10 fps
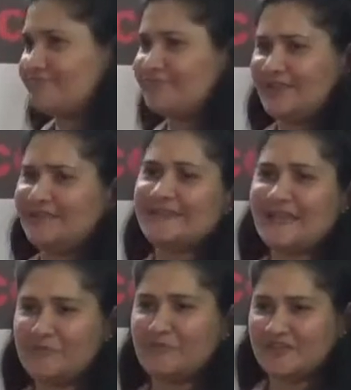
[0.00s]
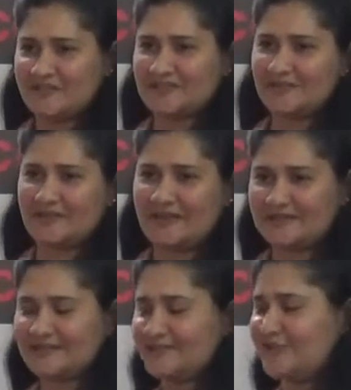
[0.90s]
his enemies. So there
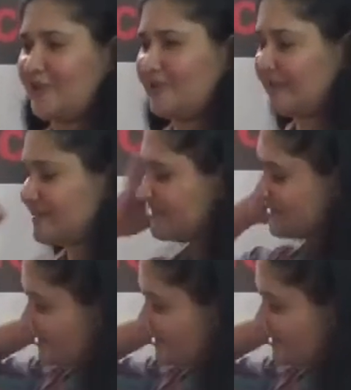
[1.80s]
is that call that